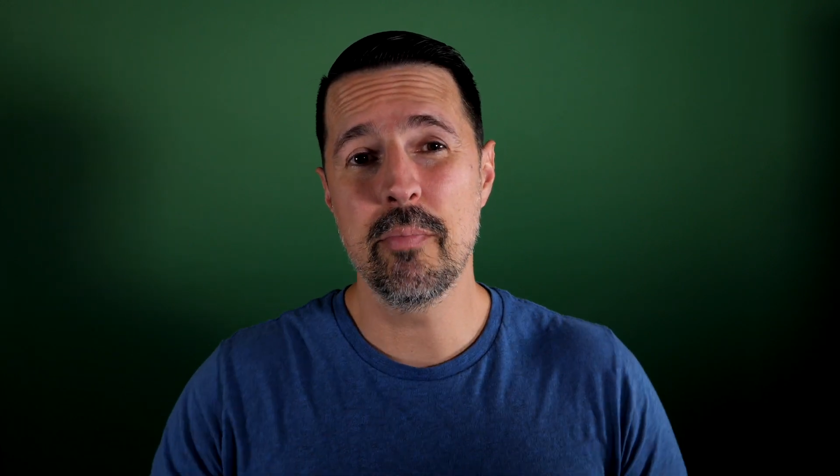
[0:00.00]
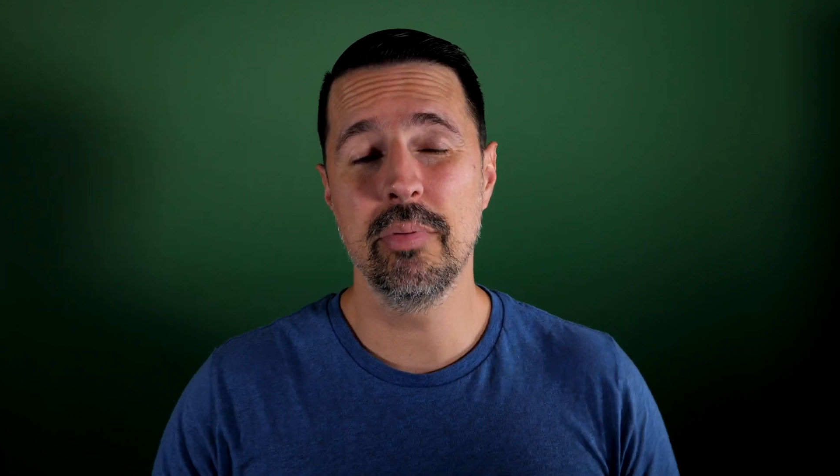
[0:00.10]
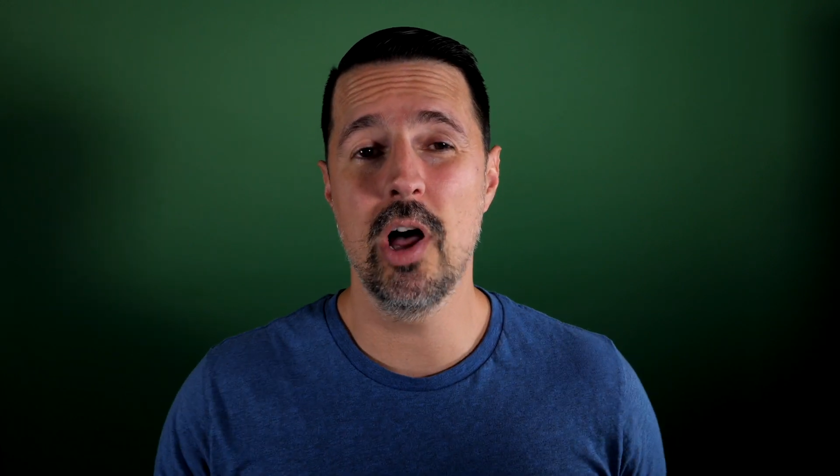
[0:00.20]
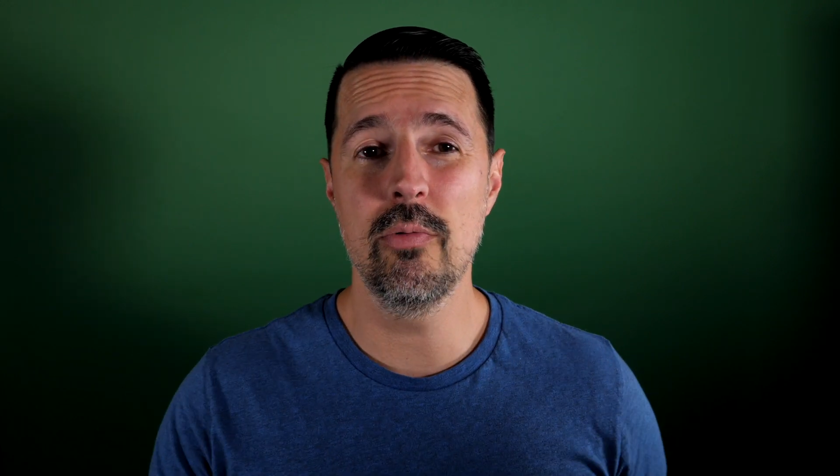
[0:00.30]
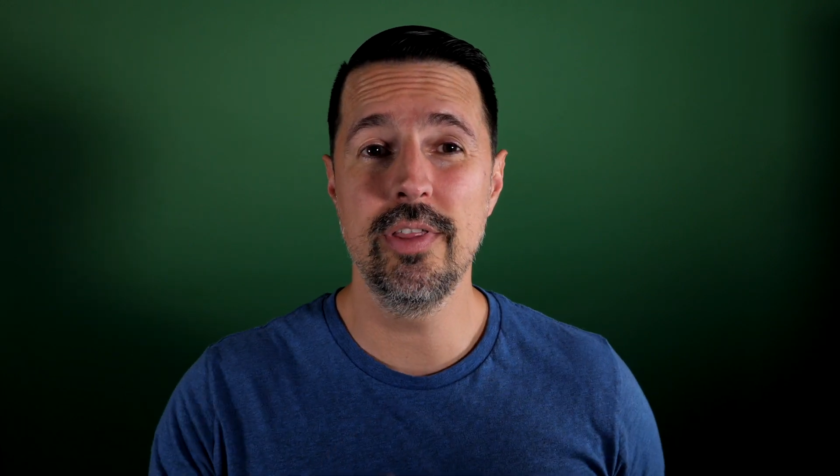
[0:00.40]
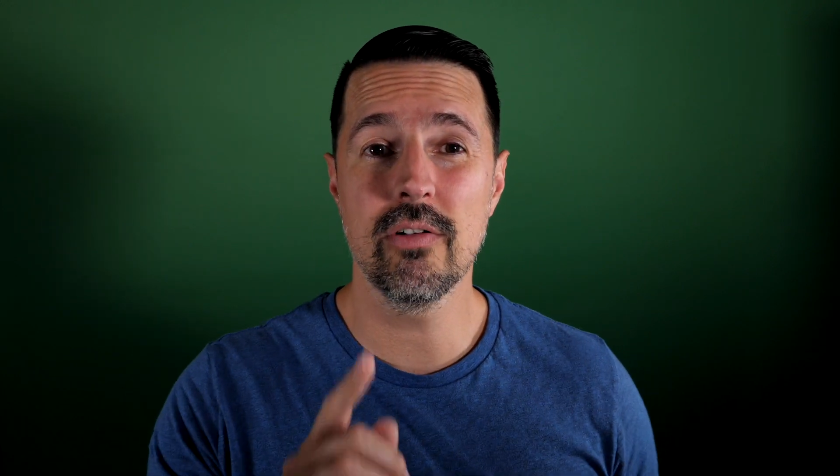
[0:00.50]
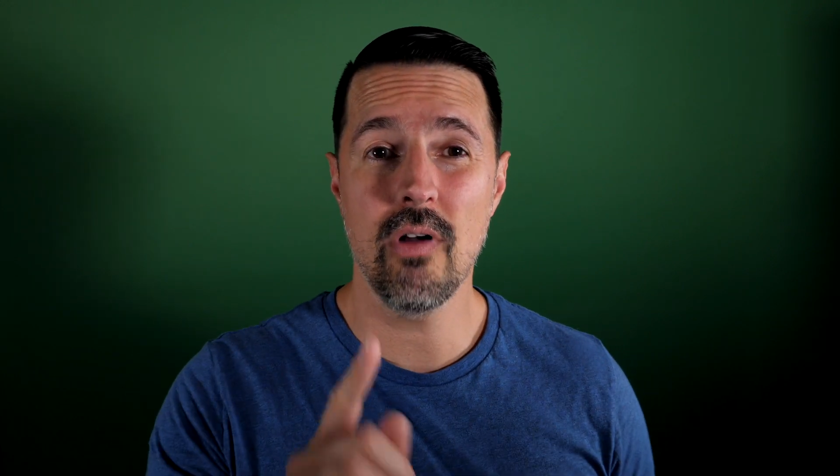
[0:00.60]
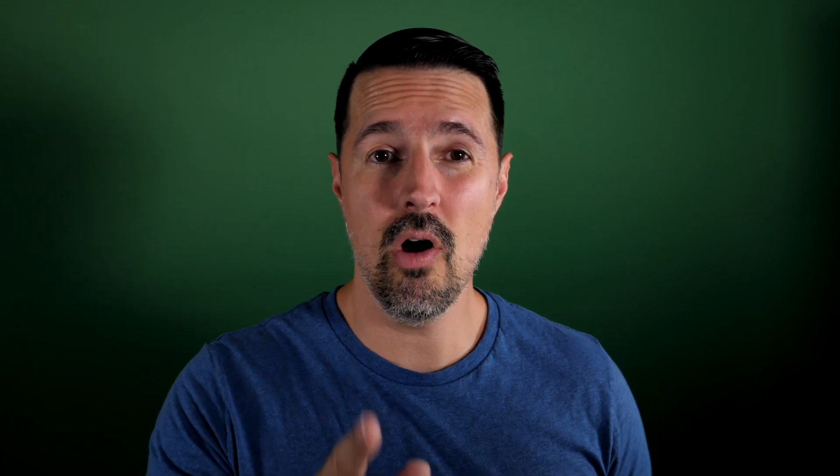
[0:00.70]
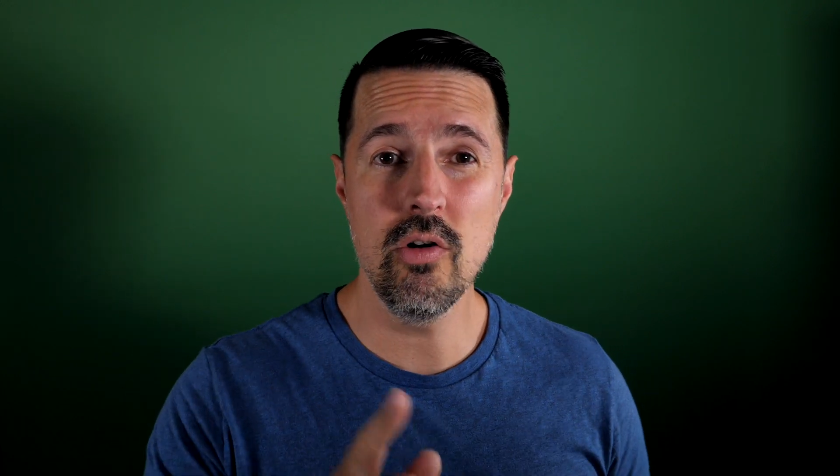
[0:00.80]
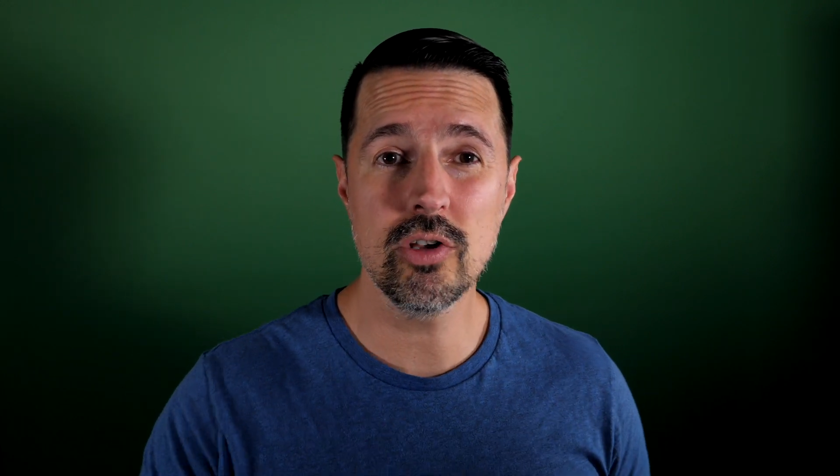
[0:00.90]
below with your
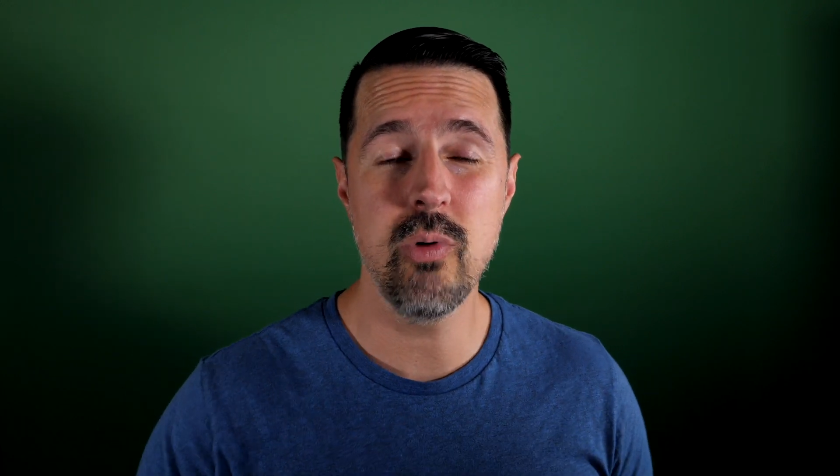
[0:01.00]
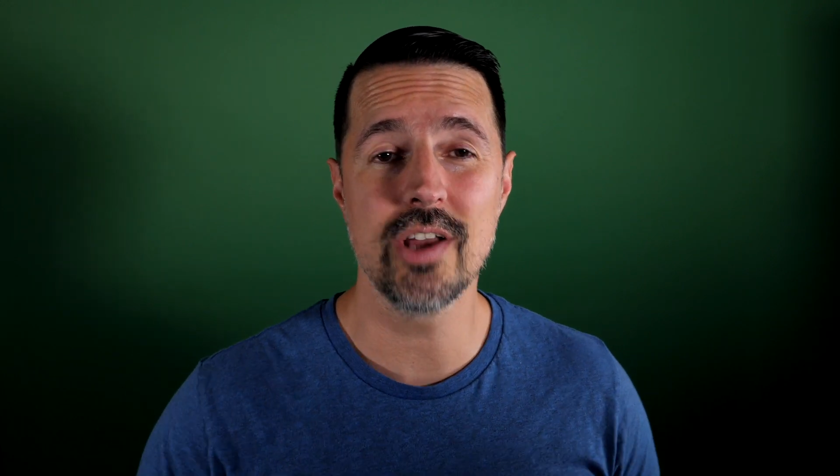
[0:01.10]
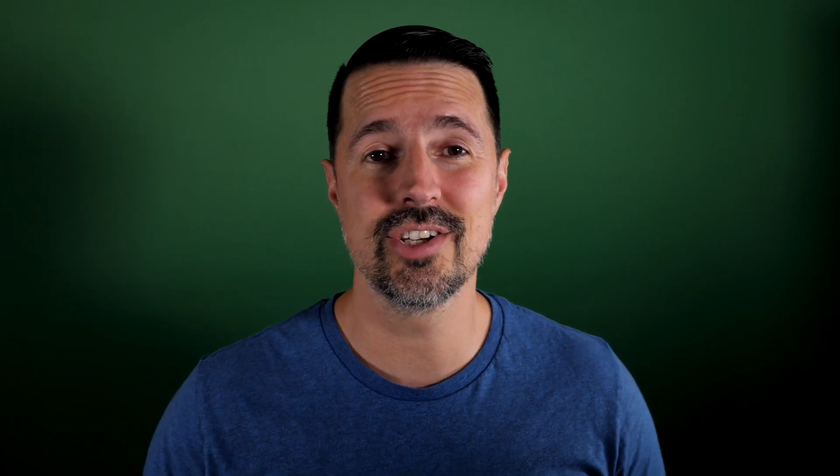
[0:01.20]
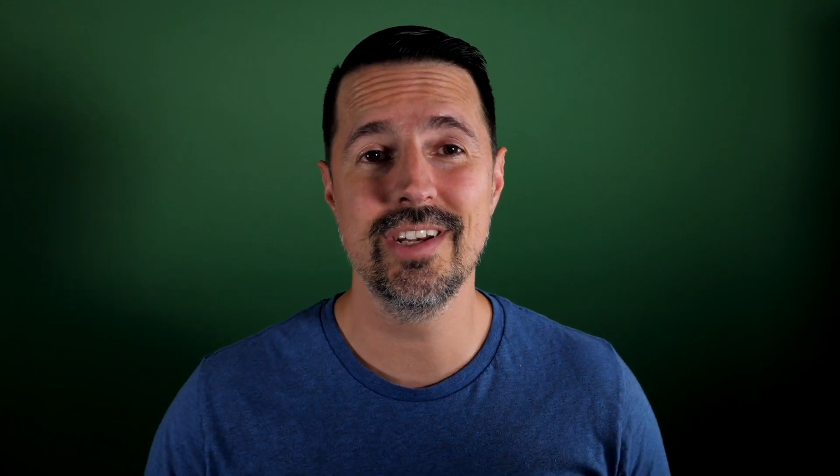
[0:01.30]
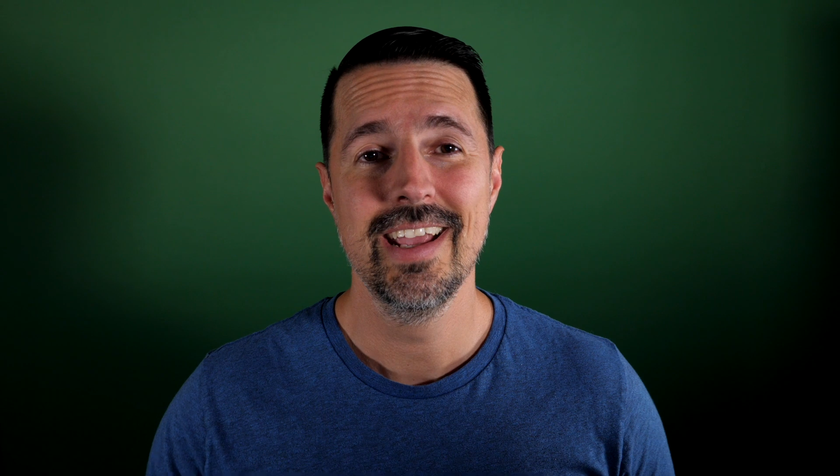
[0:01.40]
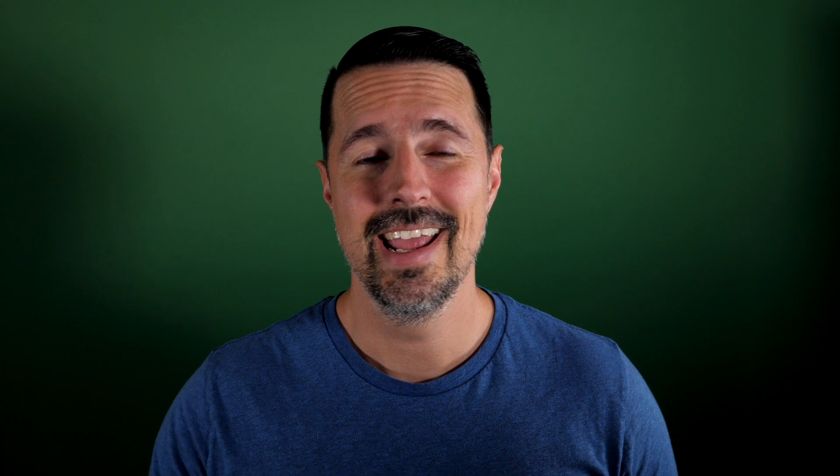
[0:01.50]
own question,